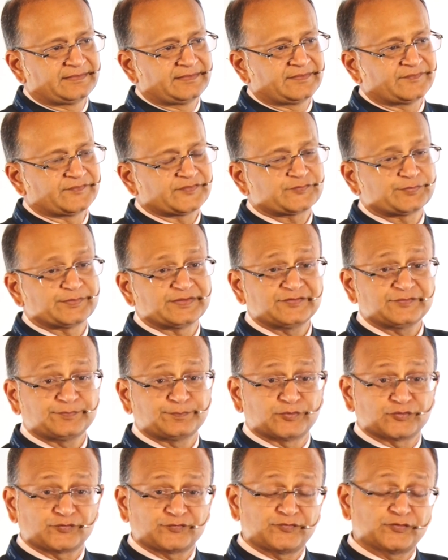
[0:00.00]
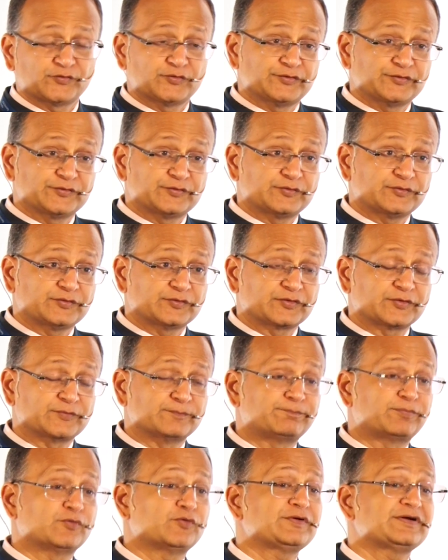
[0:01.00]
Which means portfolio
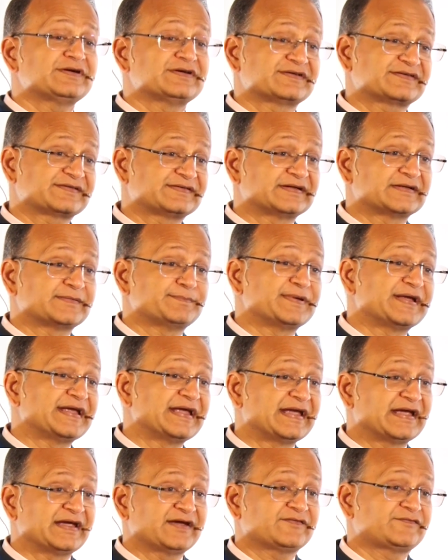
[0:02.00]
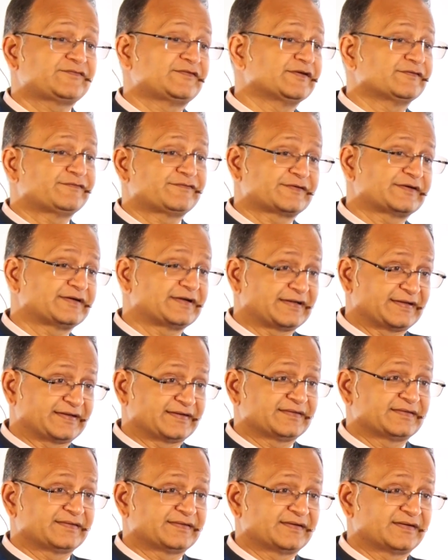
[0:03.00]
components that behave differently,
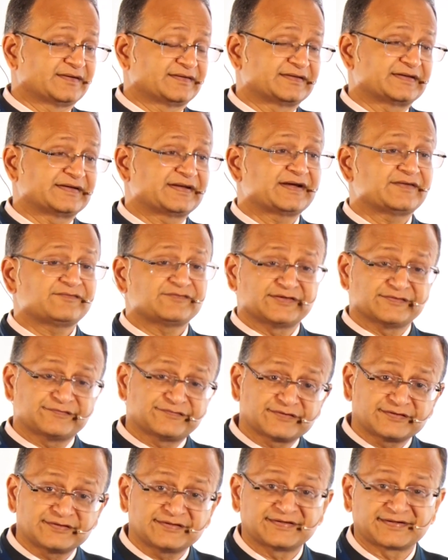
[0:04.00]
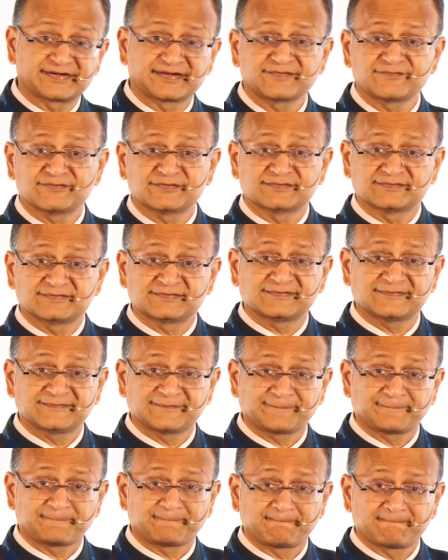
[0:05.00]
that have different drivers.
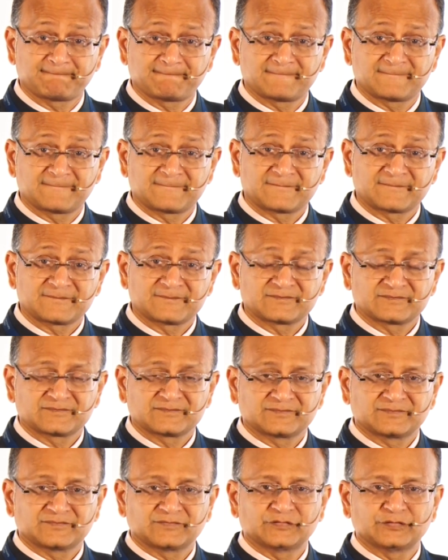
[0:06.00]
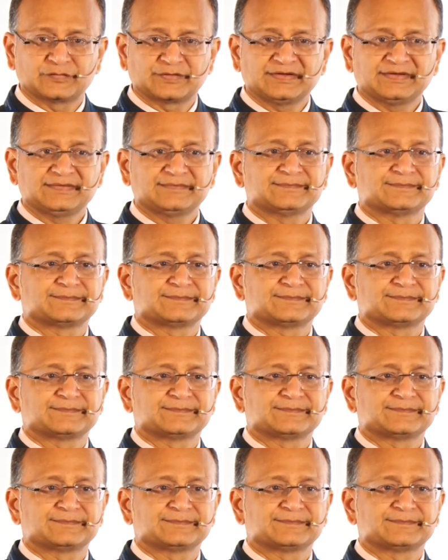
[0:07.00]
Okay?